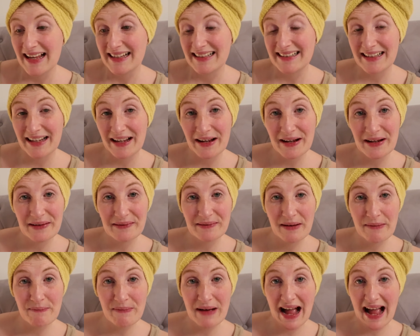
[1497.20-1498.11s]
So
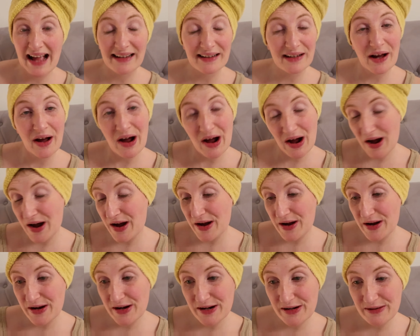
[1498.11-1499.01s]
we're back
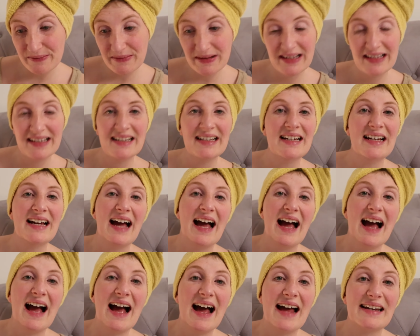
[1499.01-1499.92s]
home
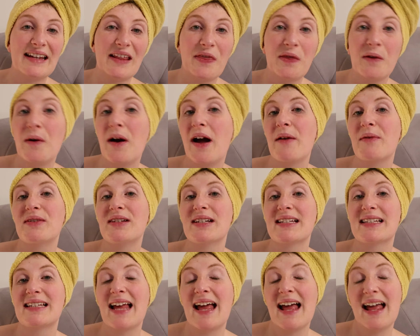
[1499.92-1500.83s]
and I thought I would just